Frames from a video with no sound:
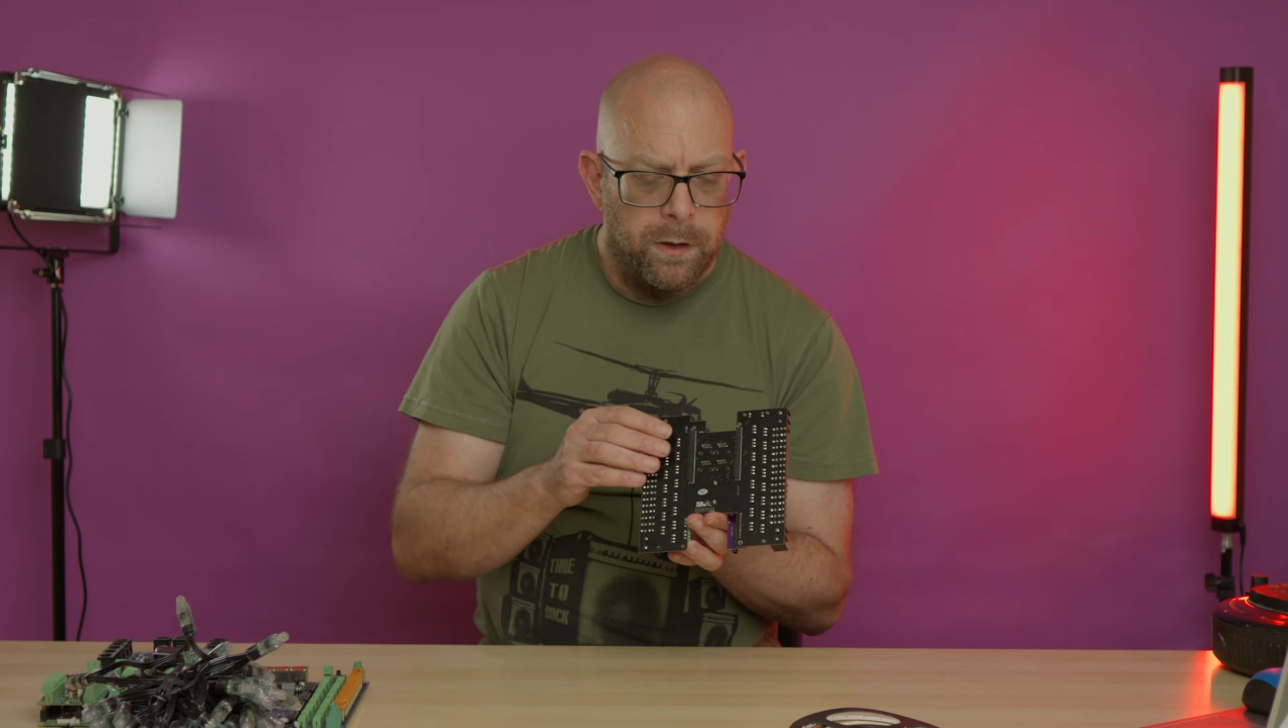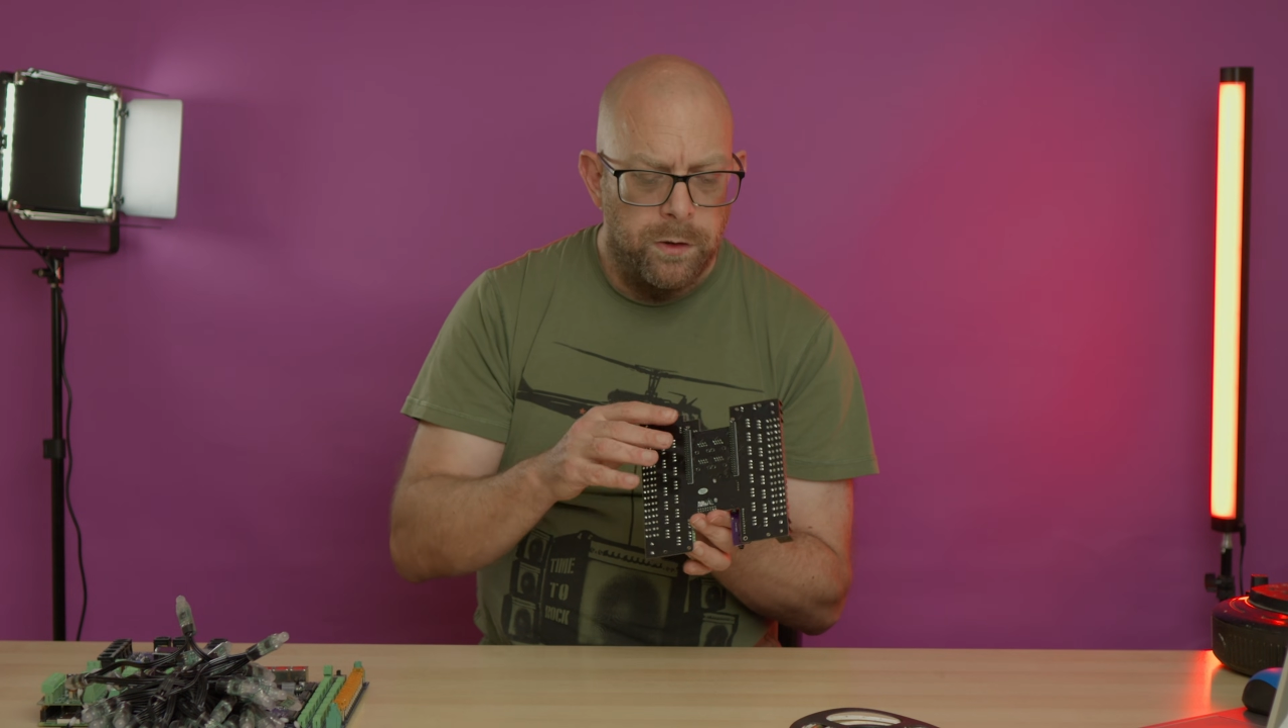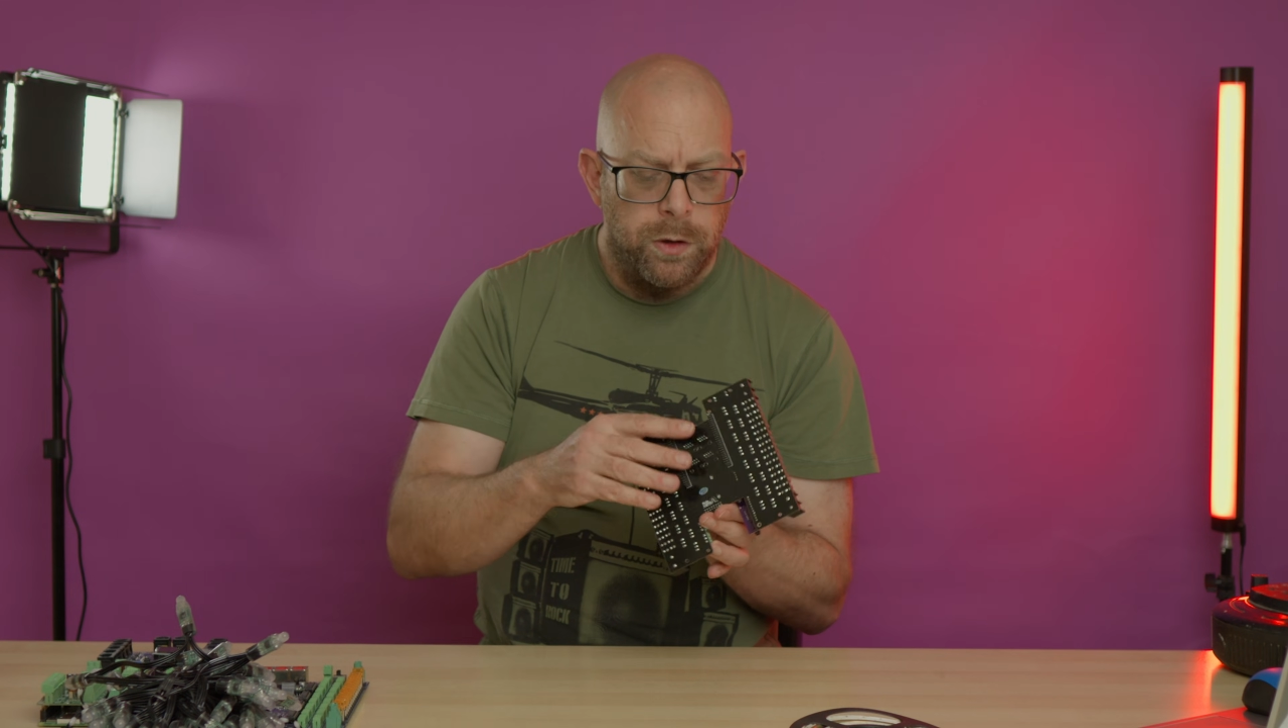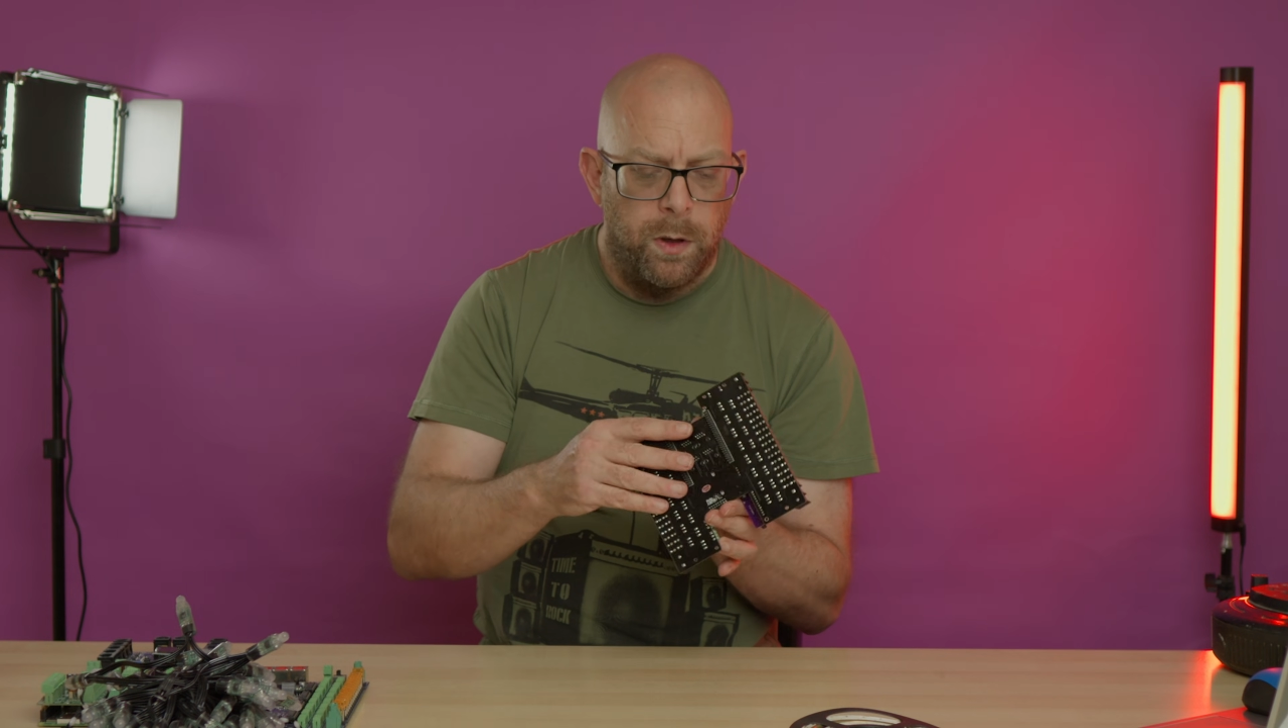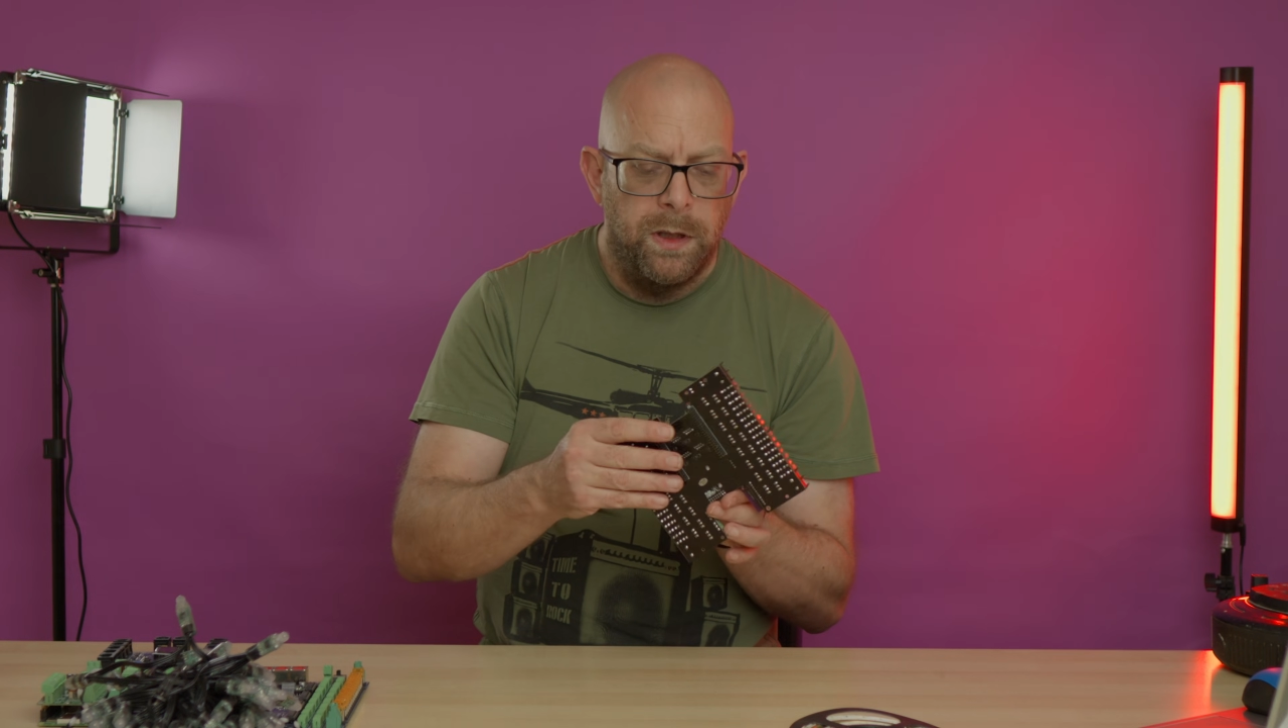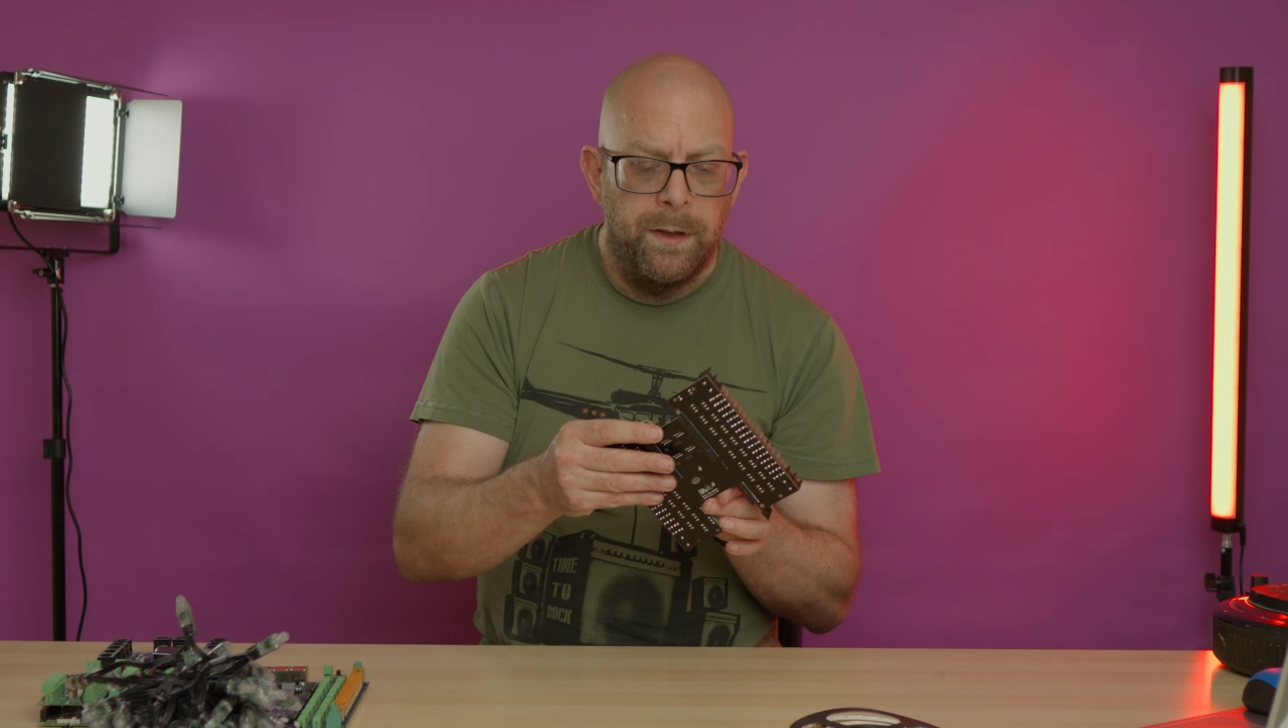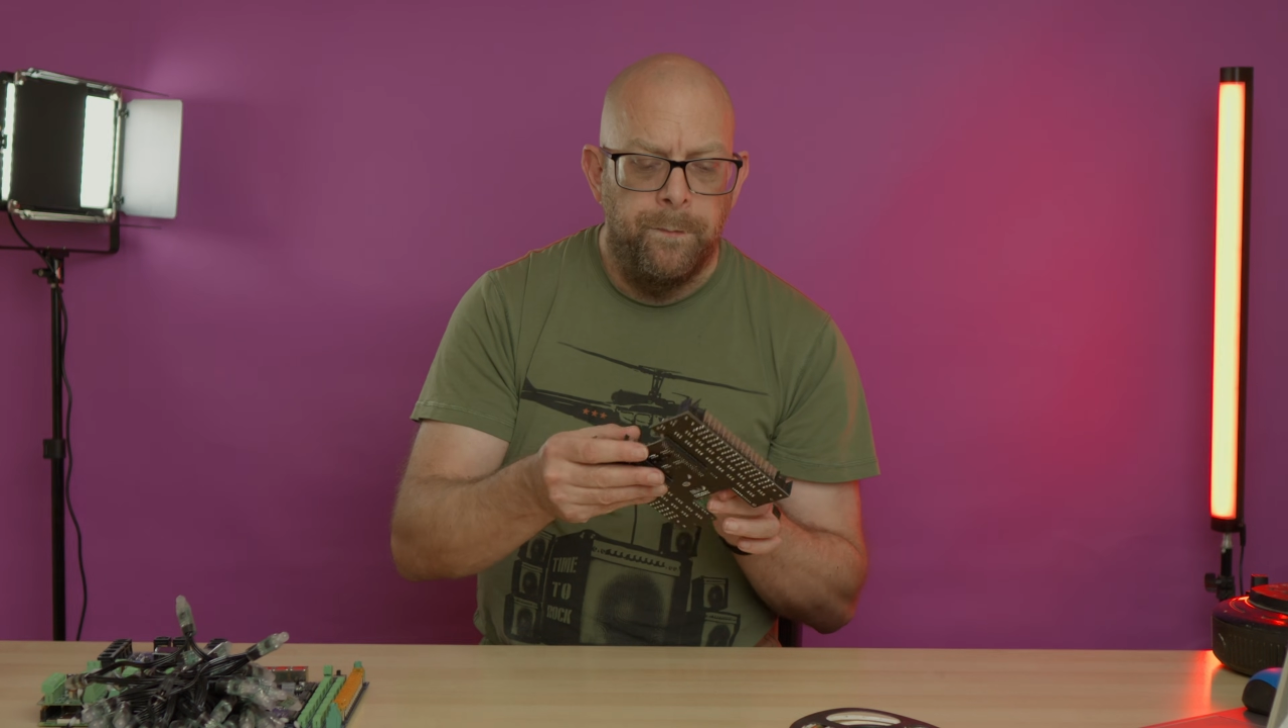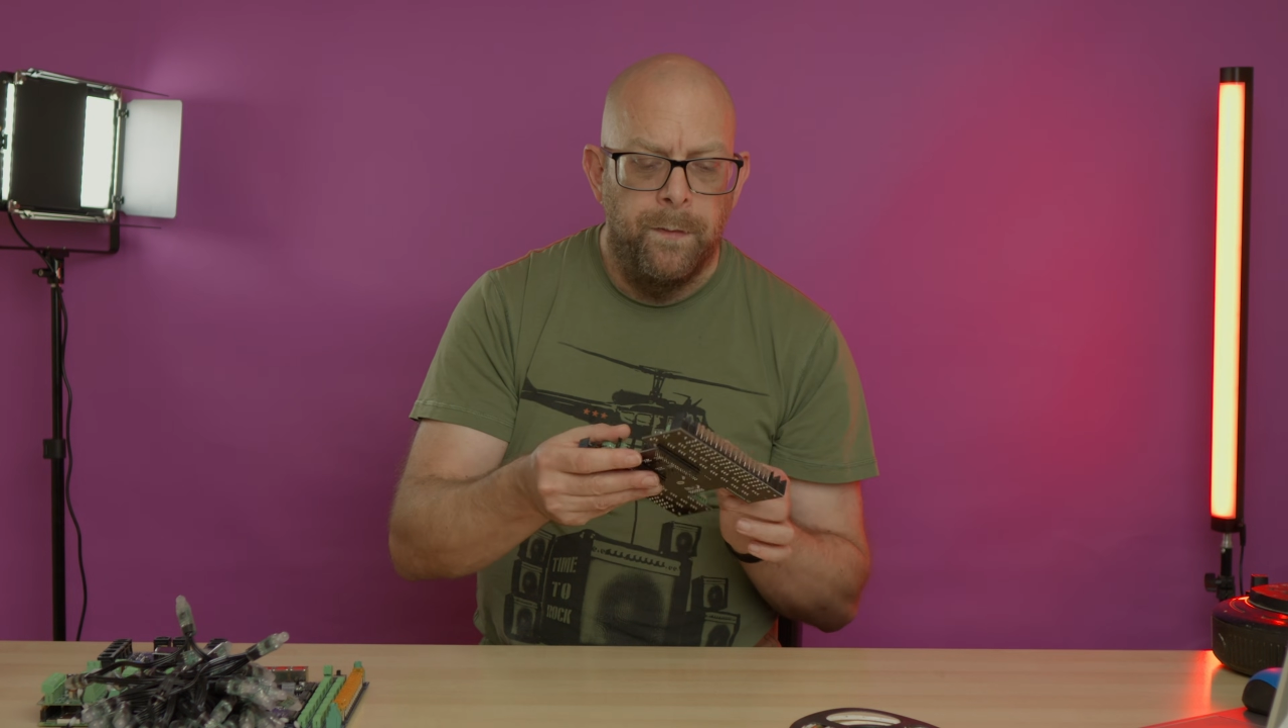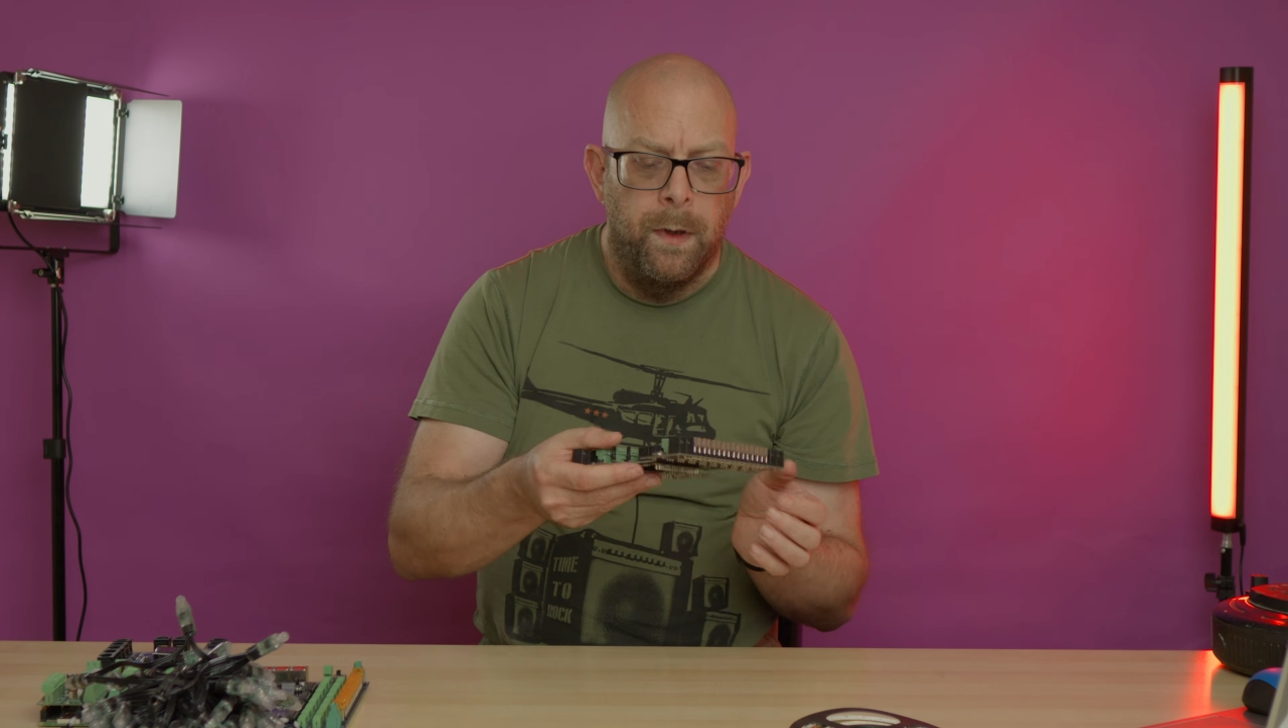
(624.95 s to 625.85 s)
controller